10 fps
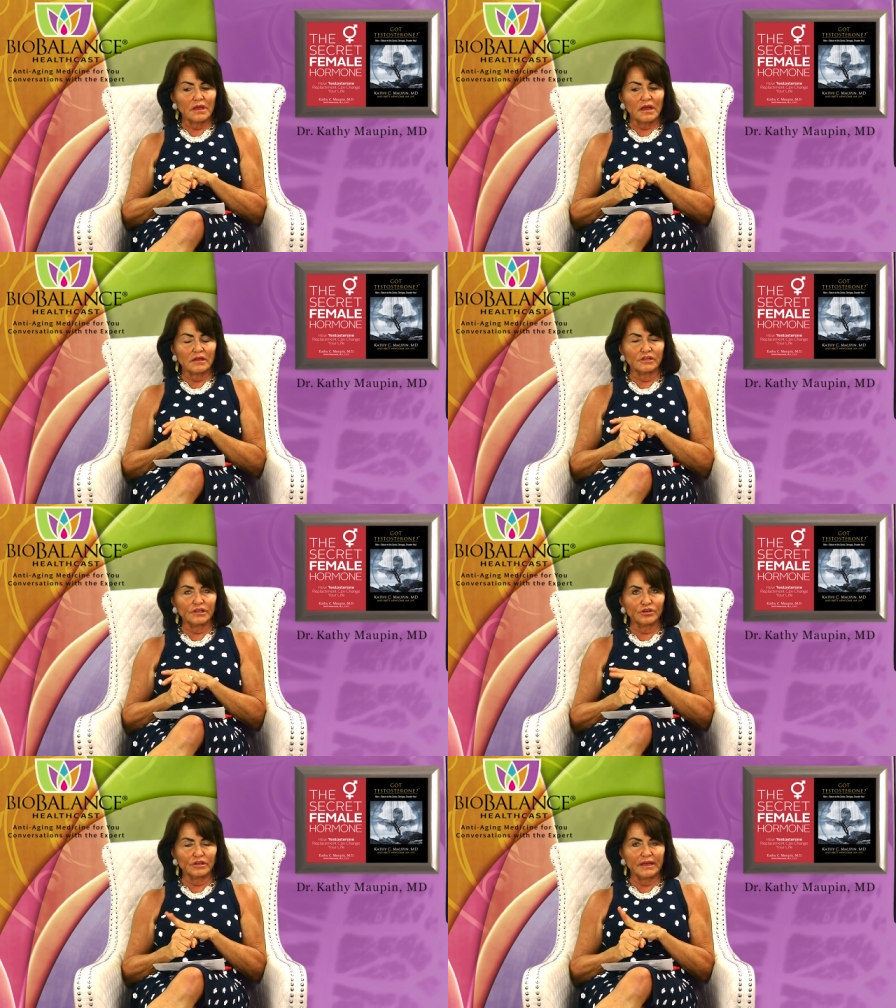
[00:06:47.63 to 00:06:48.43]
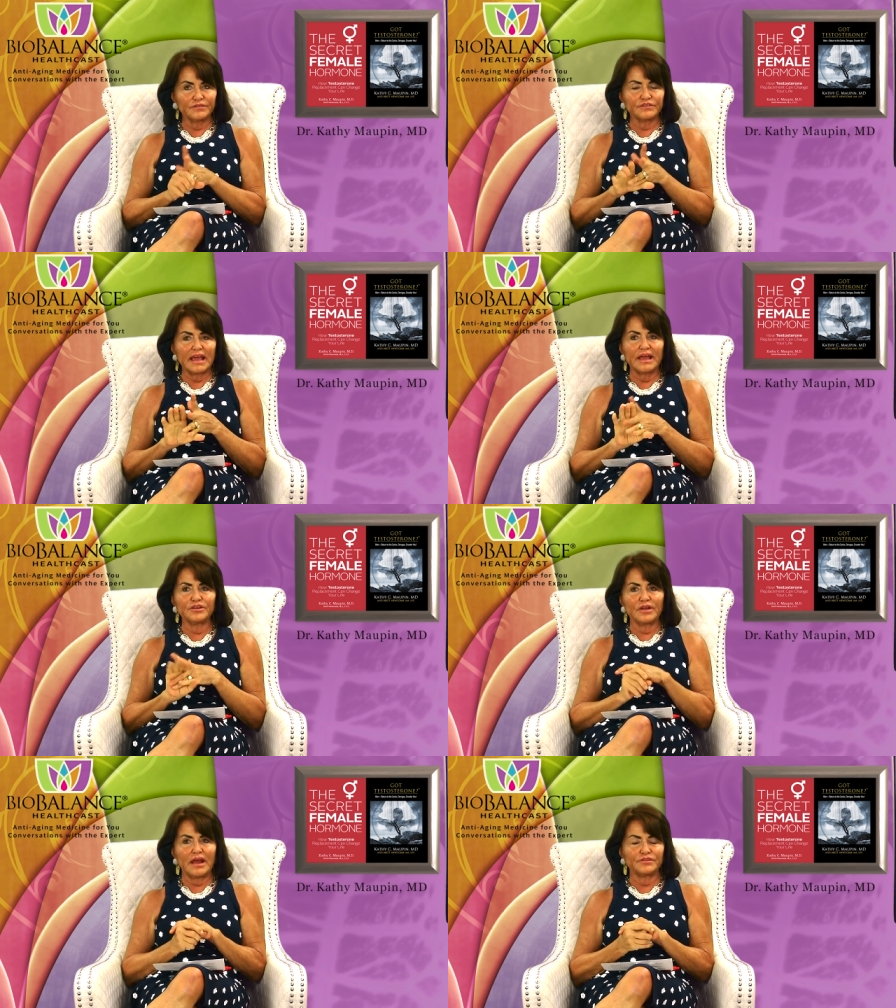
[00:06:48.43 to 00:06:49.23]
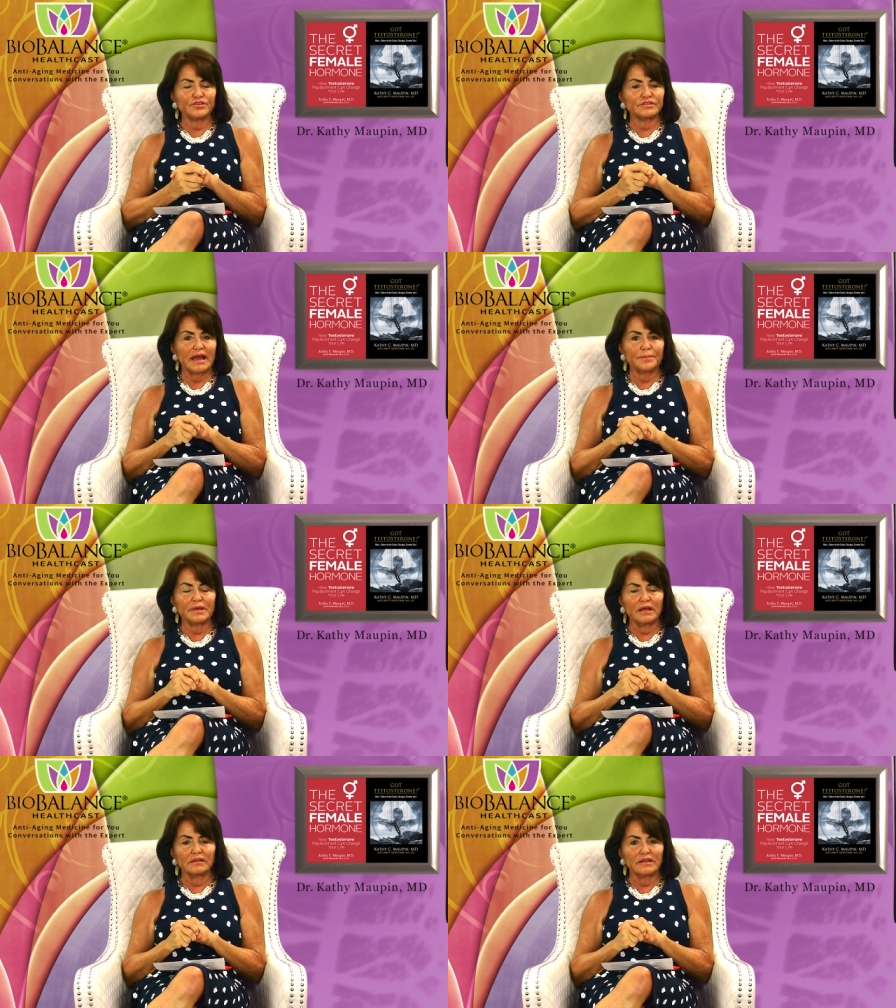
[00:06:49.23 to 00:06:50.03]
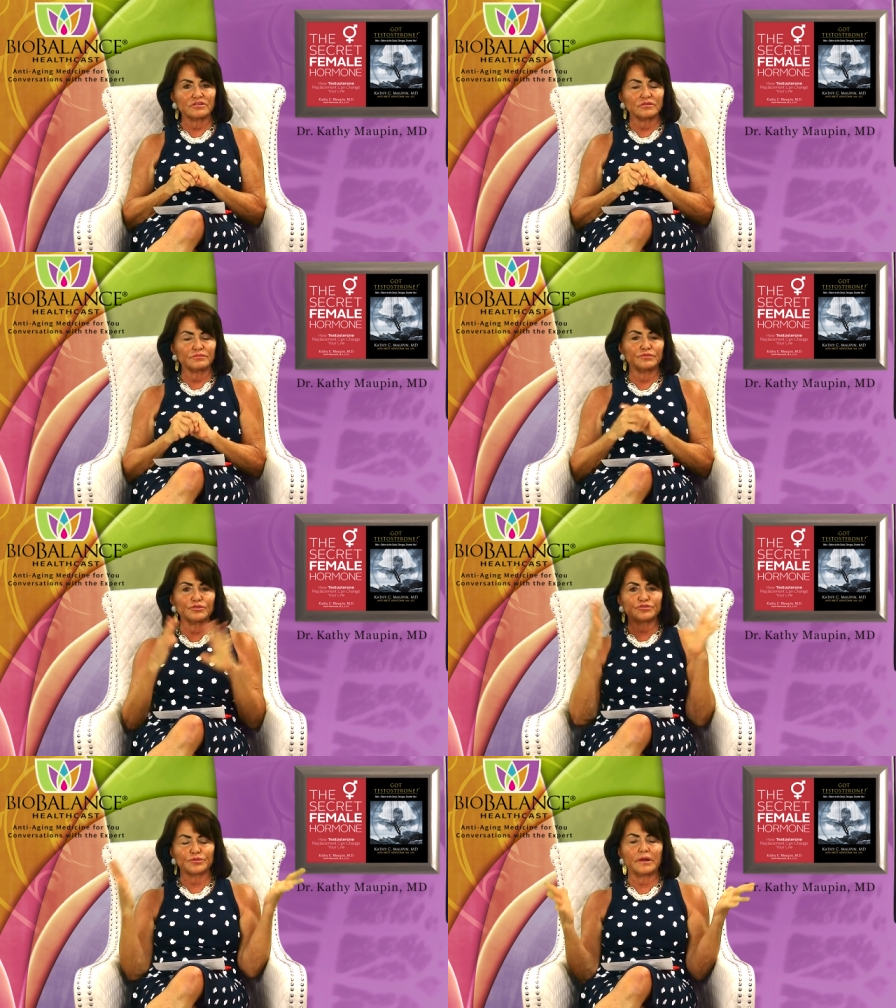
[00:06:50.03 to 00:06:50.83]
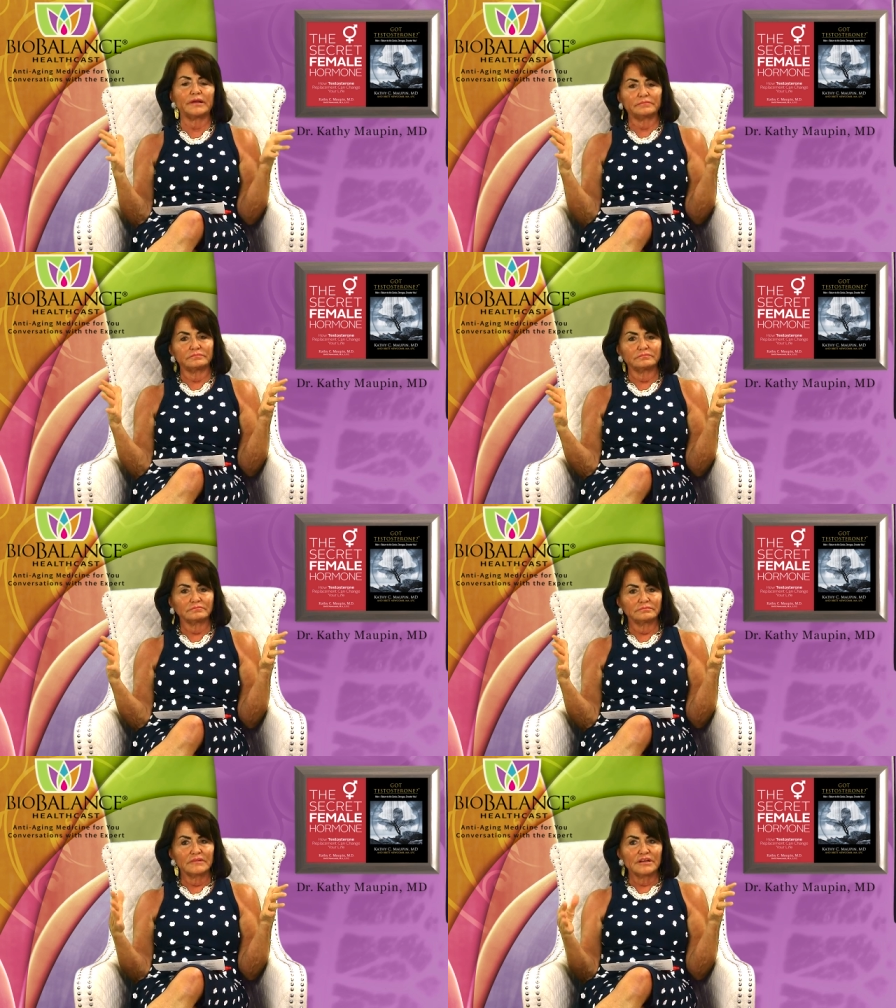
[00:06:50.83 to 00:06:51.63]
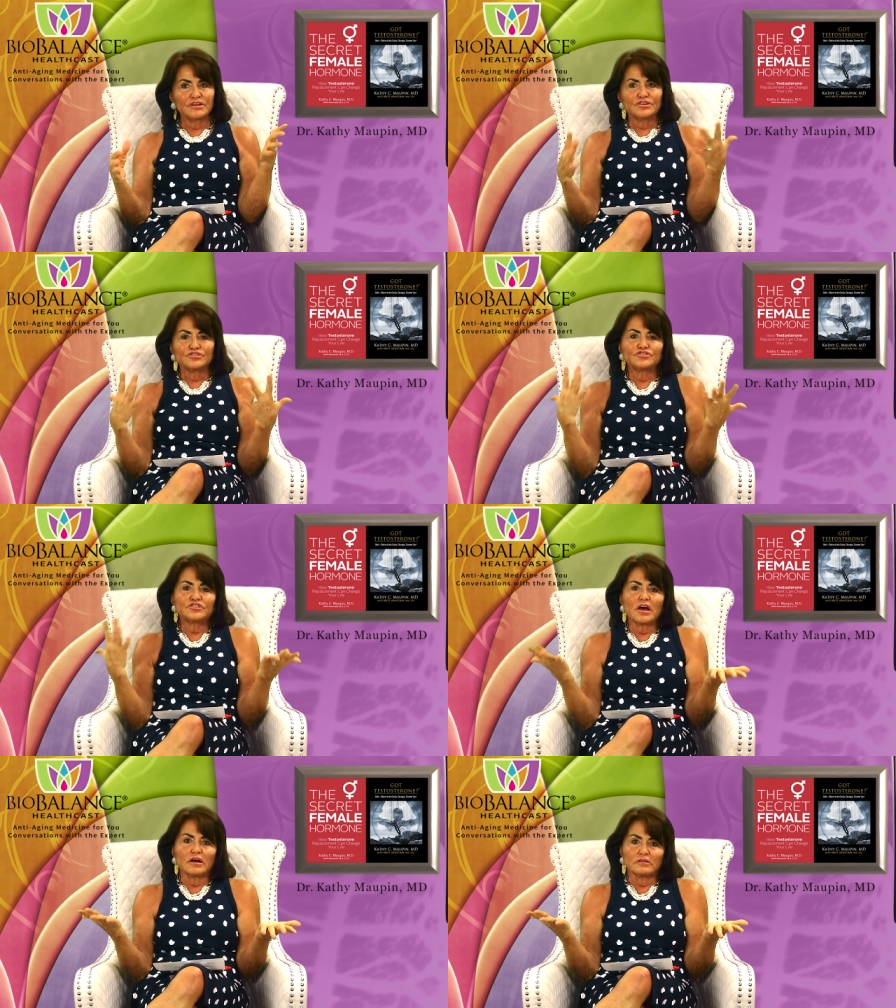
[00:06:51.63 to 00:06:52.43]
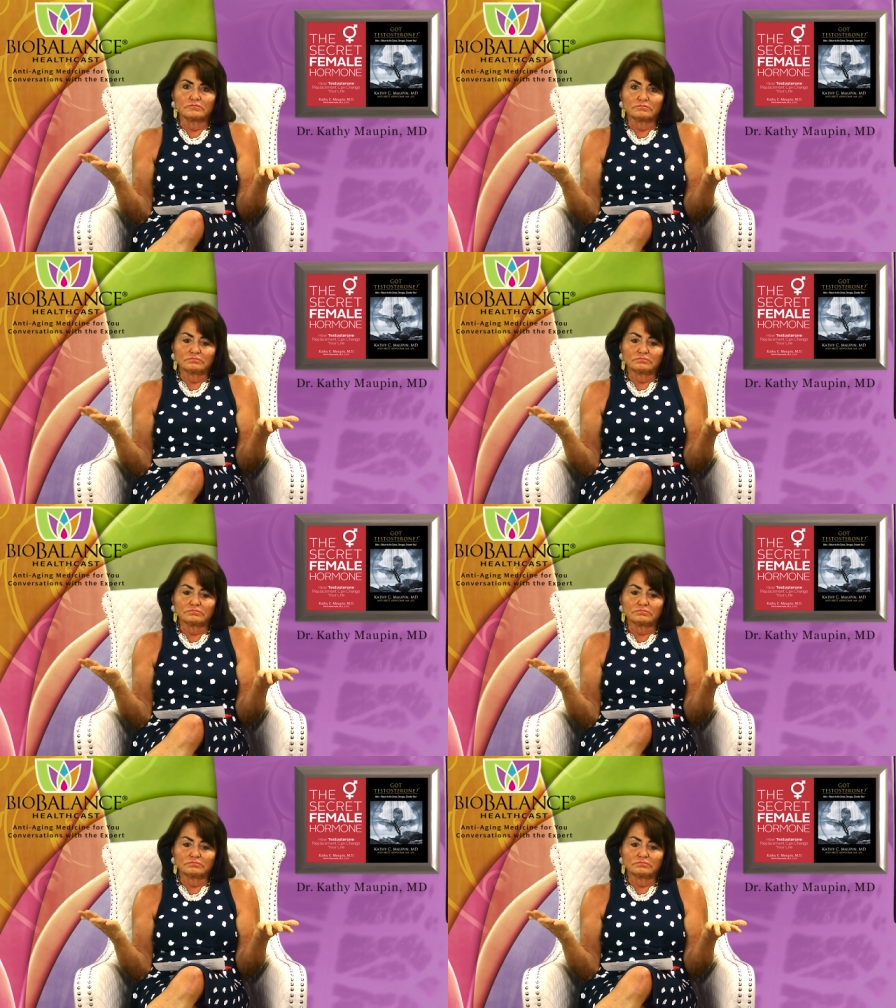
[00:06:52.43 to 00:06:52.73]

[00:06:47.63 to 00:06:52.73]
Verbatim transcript: a clear lift, and you'd have to use an I P L laser. Those three. So,